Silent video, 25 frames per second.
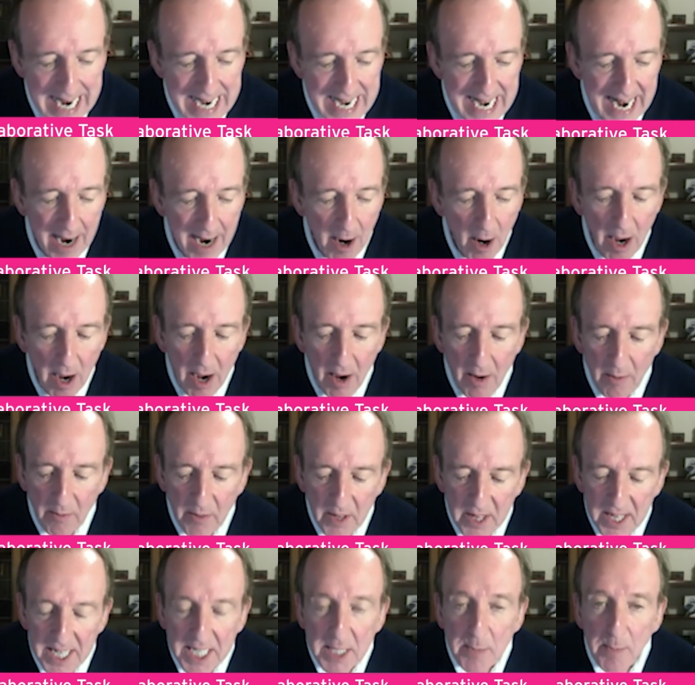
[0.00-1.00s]
Now, for
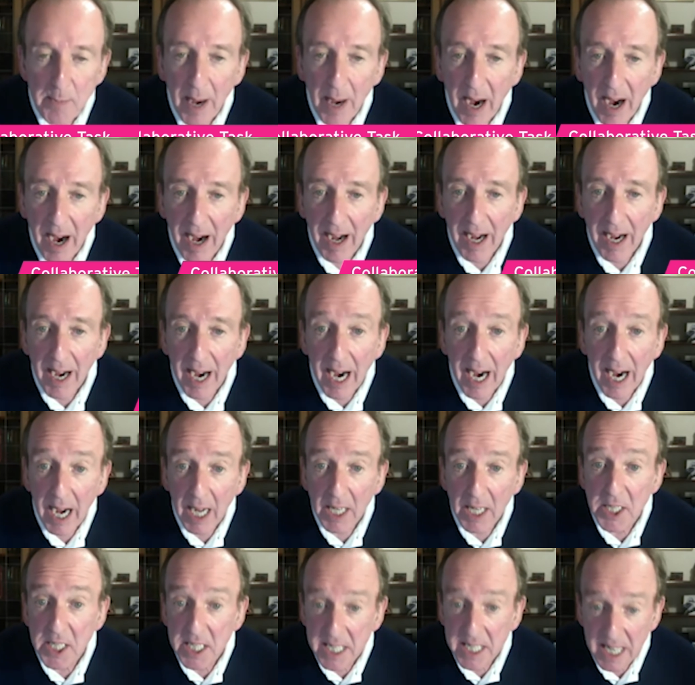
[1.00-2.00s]
this part,
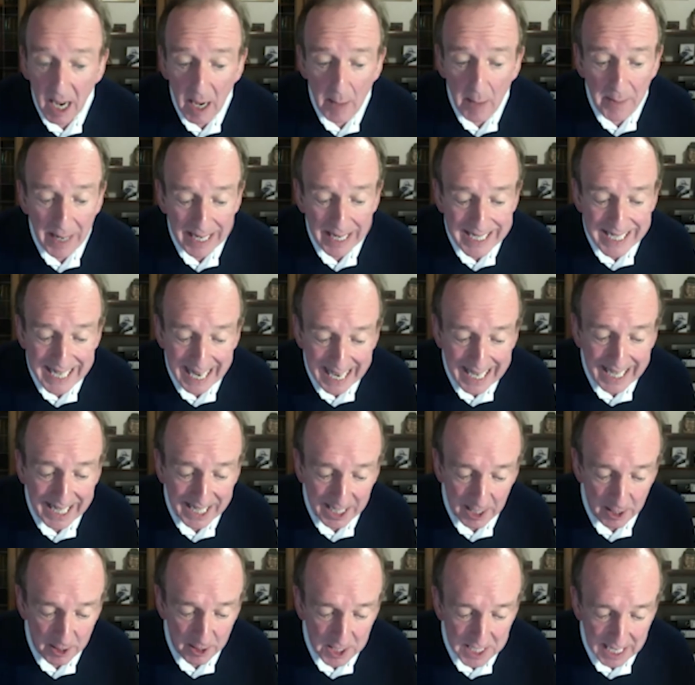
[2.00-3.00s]
I'll start by
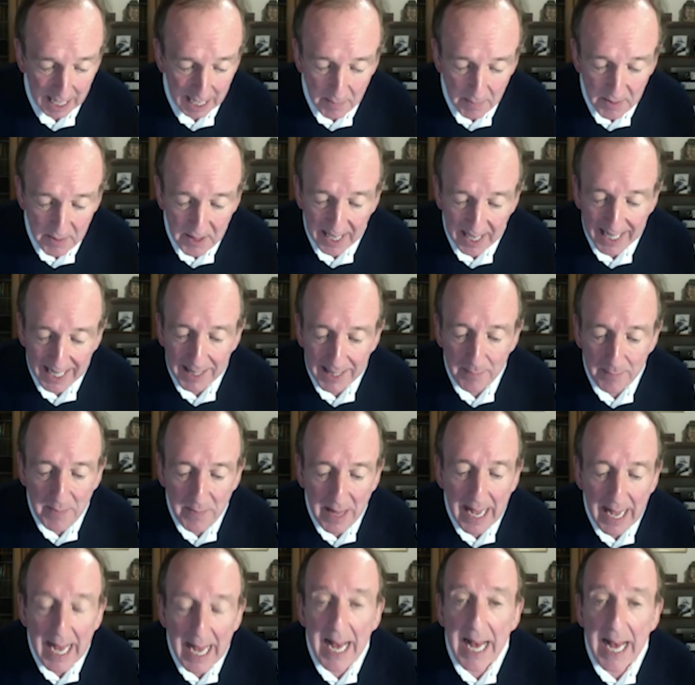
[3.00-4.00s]
telling you something.
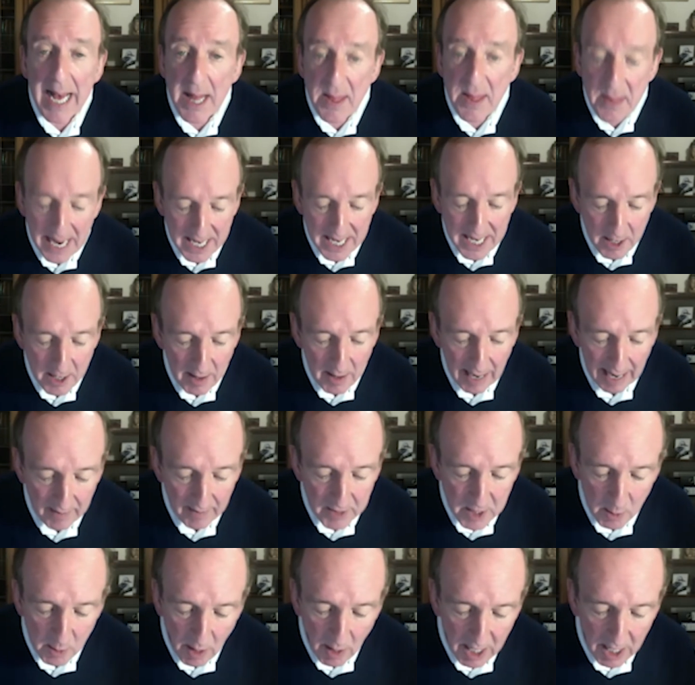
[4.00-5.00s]
Then you have
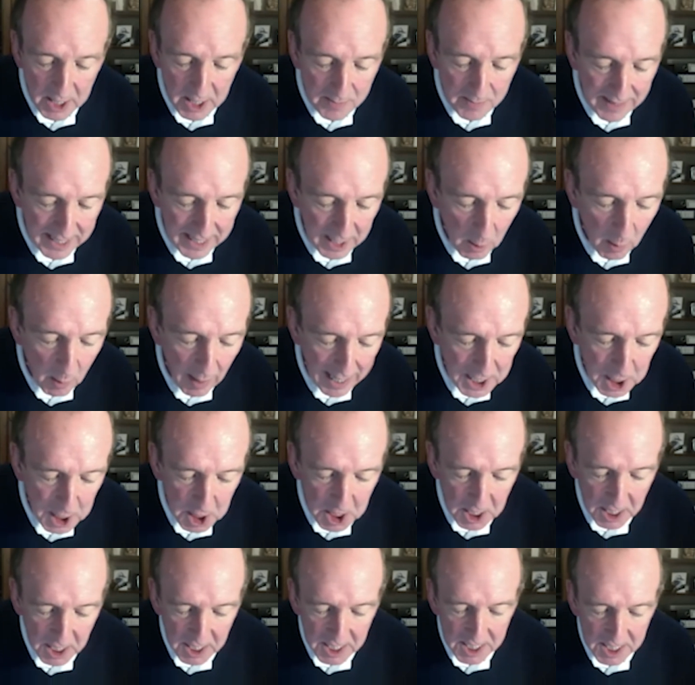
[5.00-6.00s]
to ask me
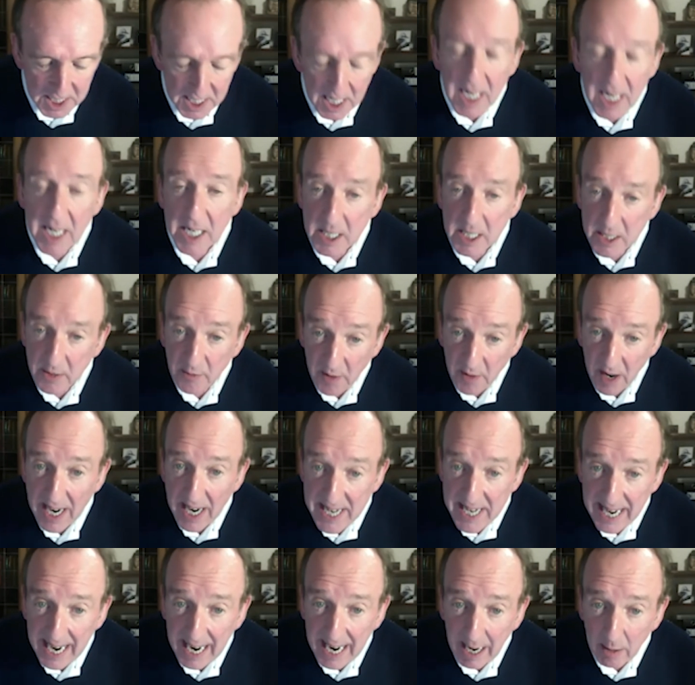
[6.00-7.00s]
questions to
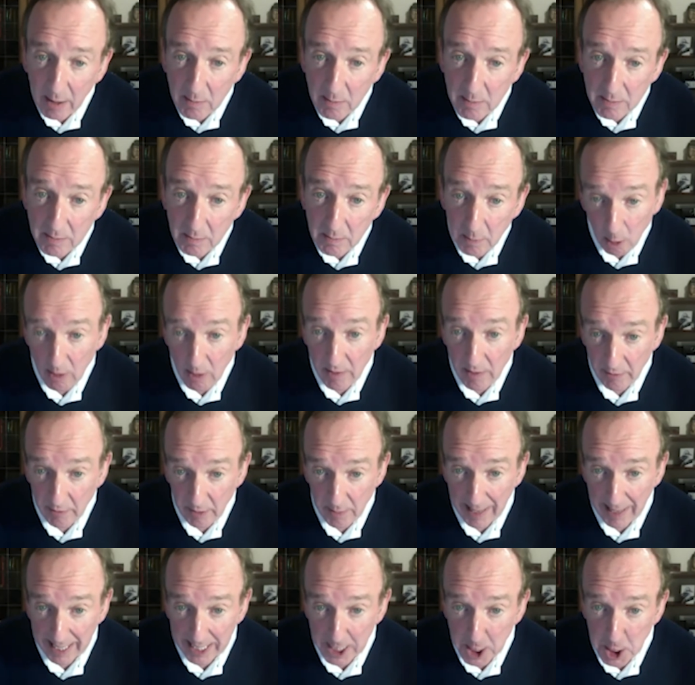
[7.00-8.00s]
find out more
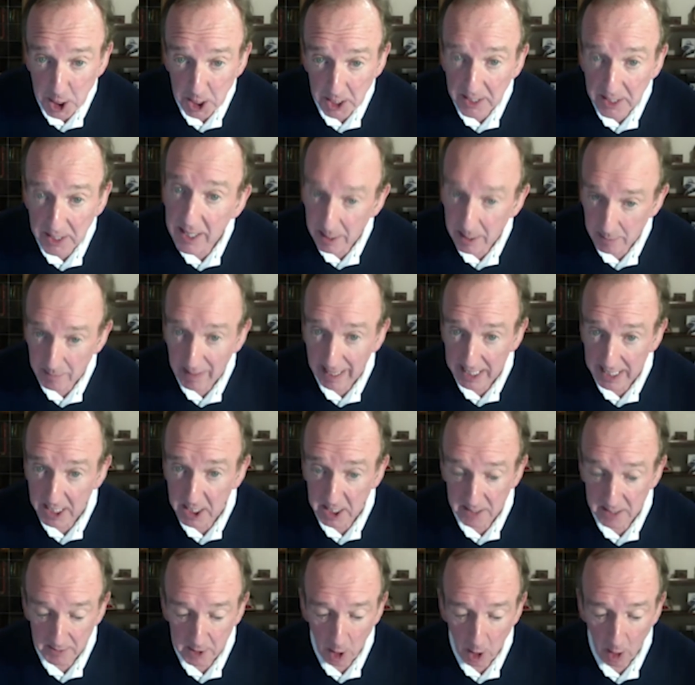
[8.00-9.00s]
information and make
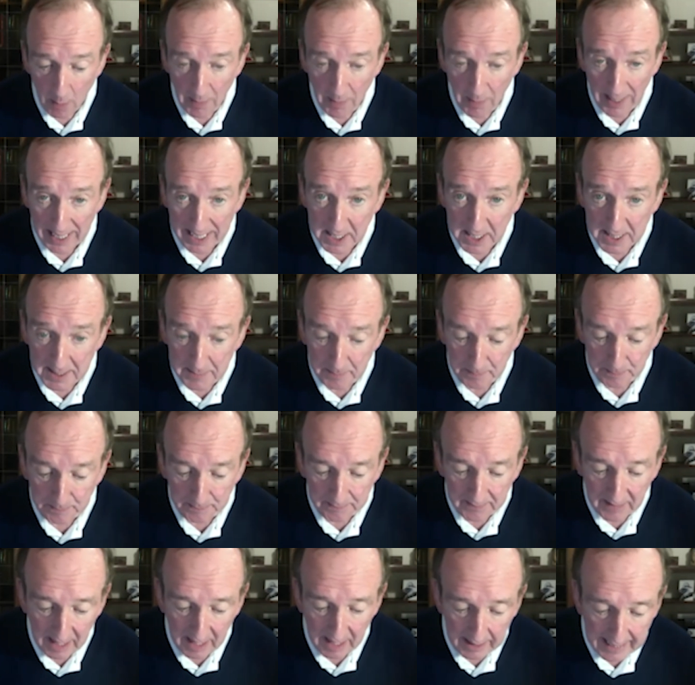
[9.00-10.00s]
some
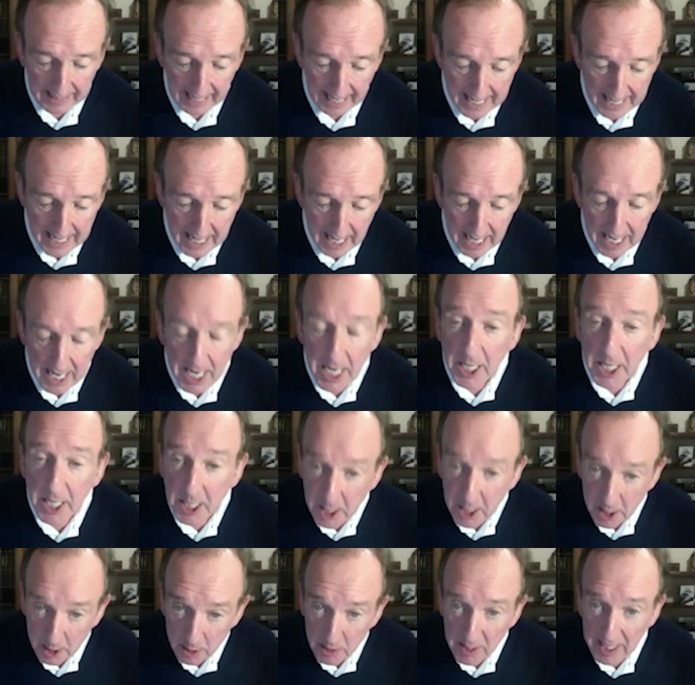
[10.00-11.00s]
comments. Okay?
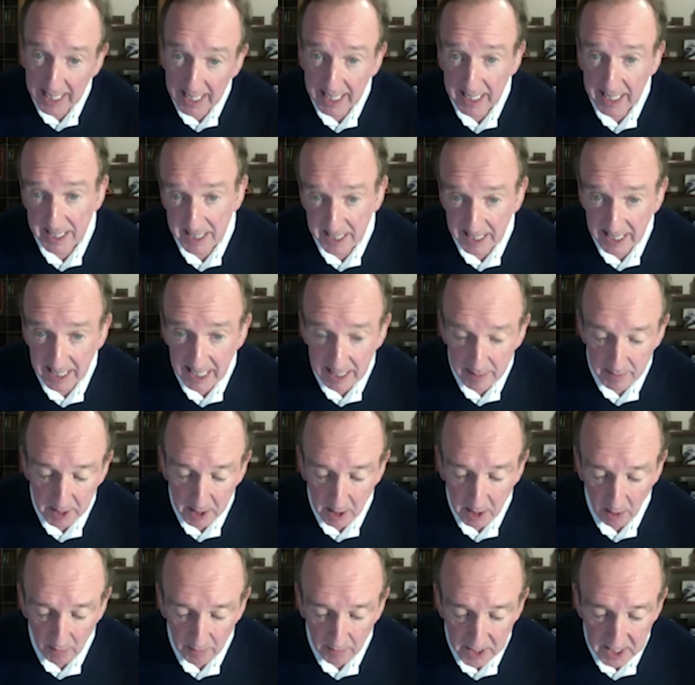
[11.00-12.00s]
You need to keep the
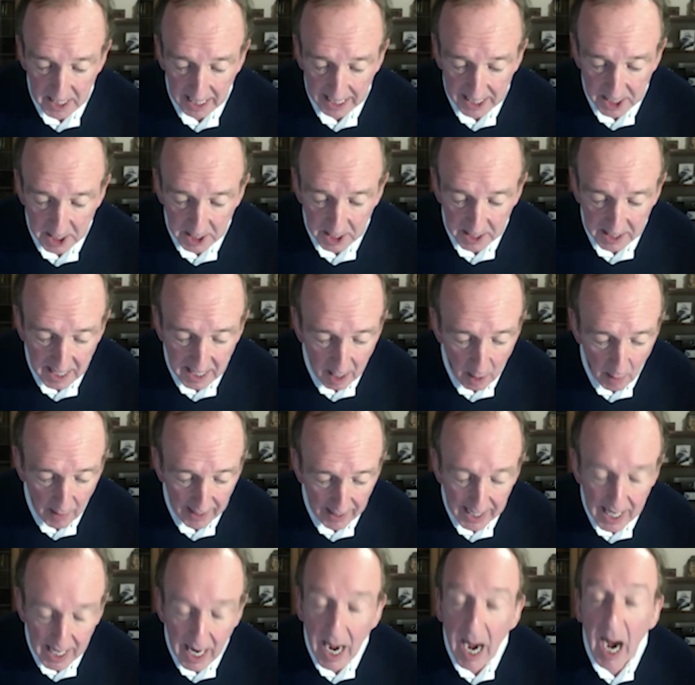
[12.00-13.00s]
conversation
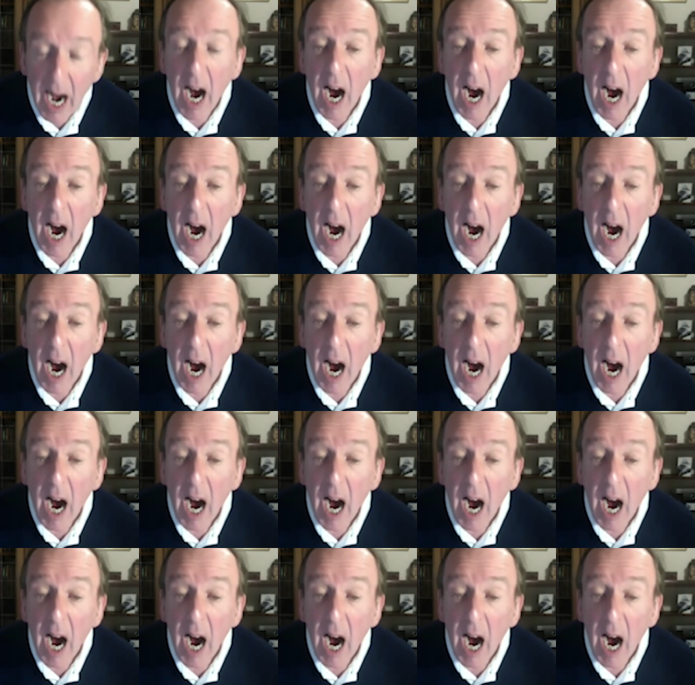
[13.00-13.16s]
going.